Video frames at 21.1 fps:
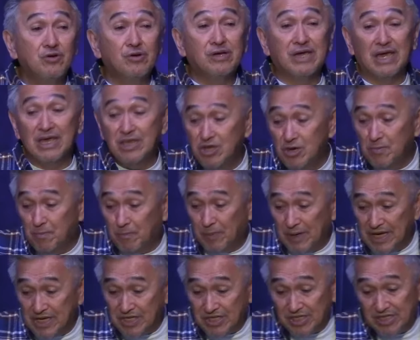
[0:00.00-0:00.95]
can you
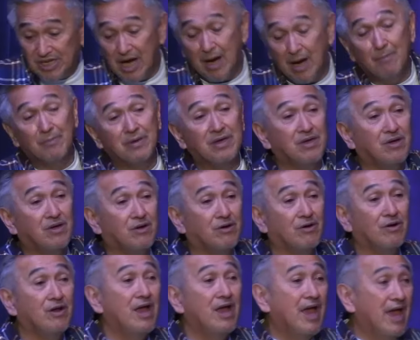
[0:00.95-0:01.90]
please come
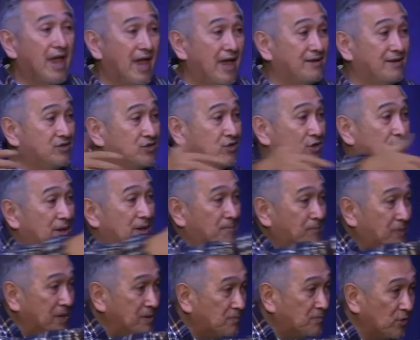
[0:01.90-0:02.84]
here and so that
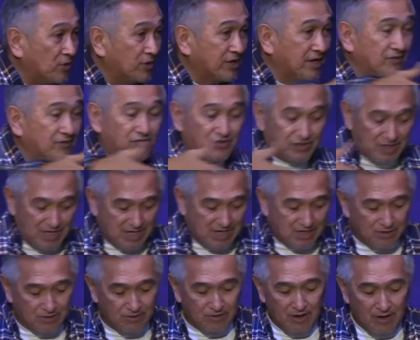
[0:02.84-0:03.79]
people can see
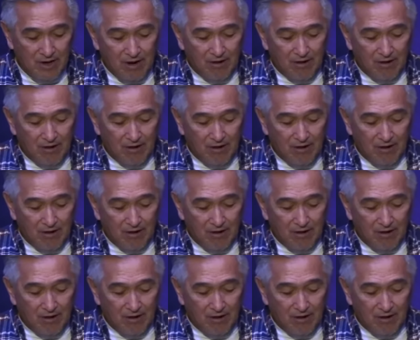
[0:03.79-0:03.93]
you?